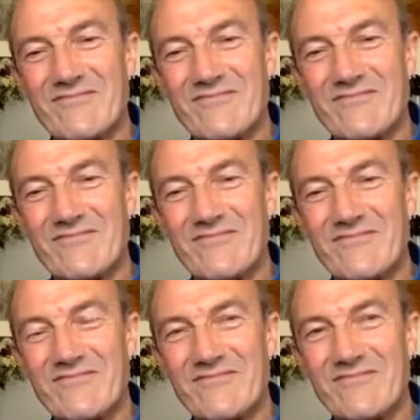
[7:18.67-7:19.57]

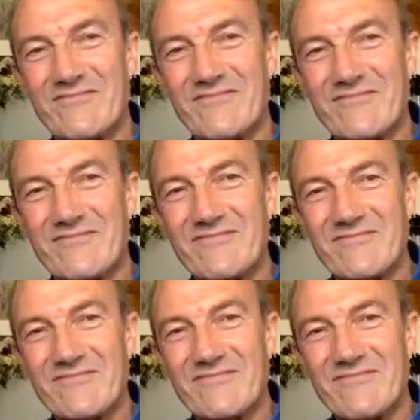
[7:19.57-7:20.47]

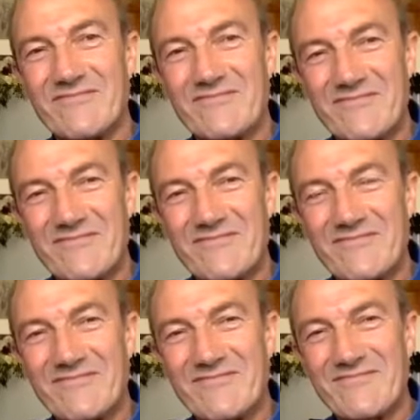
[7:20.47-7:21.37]

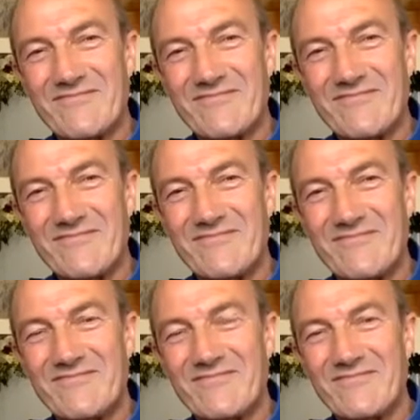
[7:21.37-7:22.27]

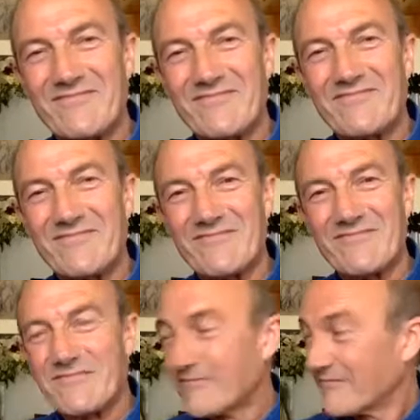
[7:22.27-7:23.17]

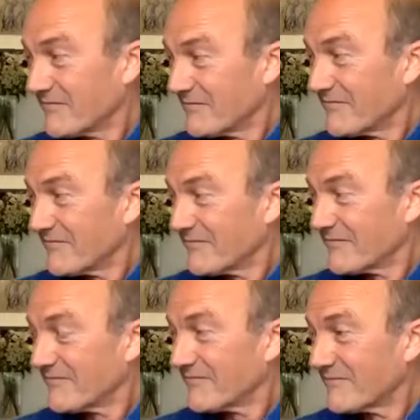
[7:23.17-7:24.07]

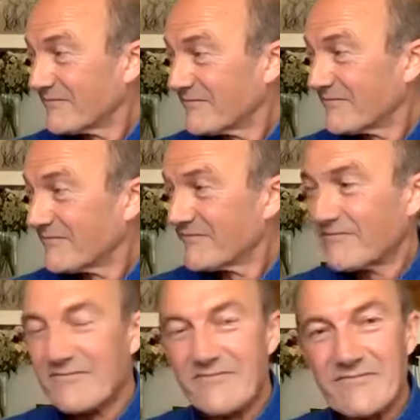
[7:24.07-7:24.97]

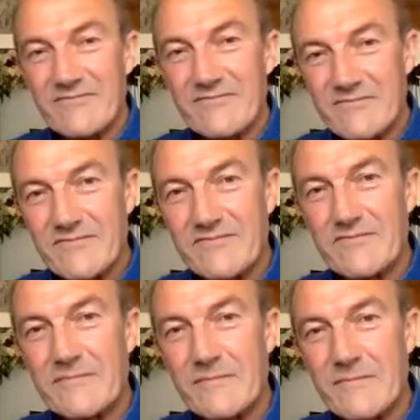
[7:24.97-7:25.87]

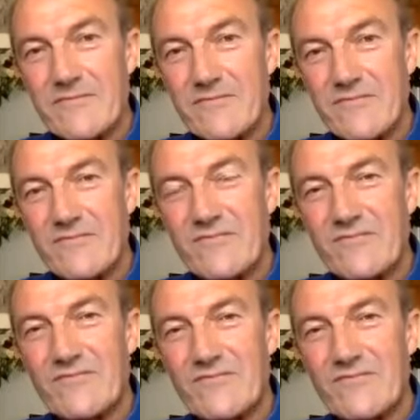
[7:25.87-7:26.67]
(silent)